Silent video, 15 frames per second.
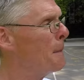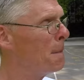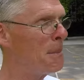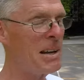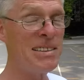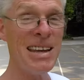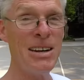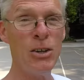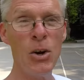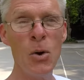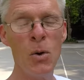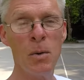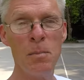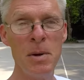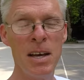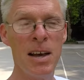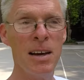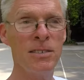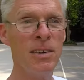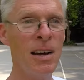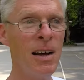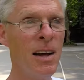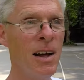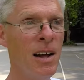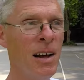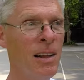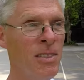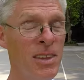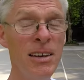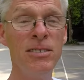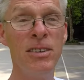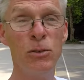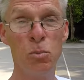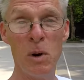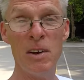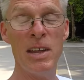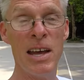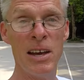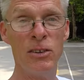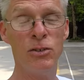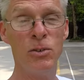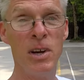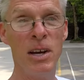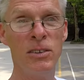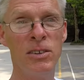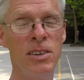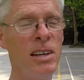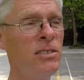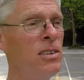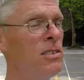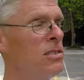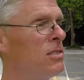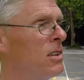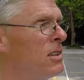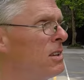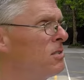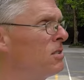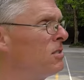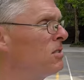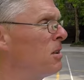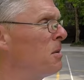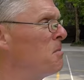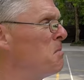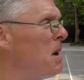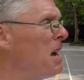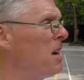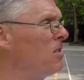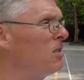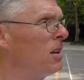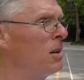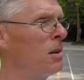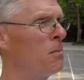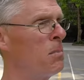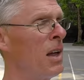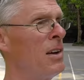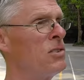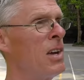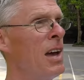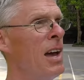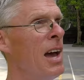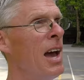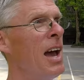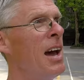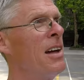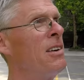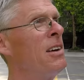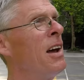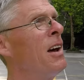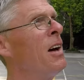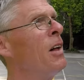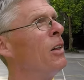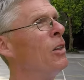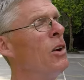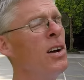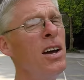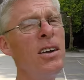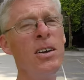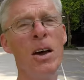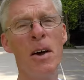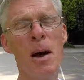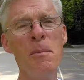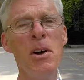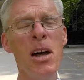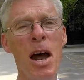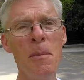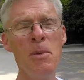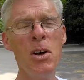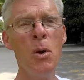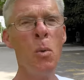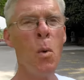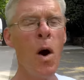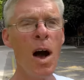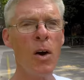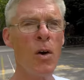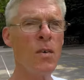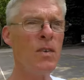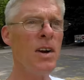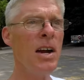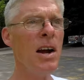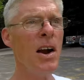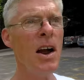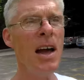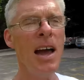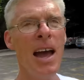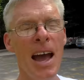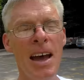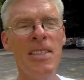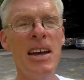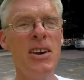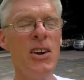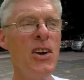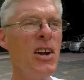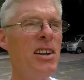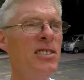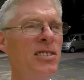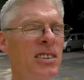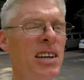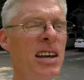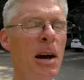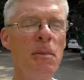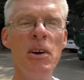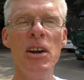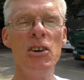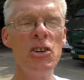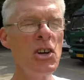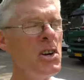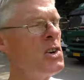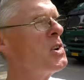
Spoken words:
but they don't, because this is where the history is. This is an amazing place. And look at, I'm gonna walk over here and then you're gonna see, I'm gonna turn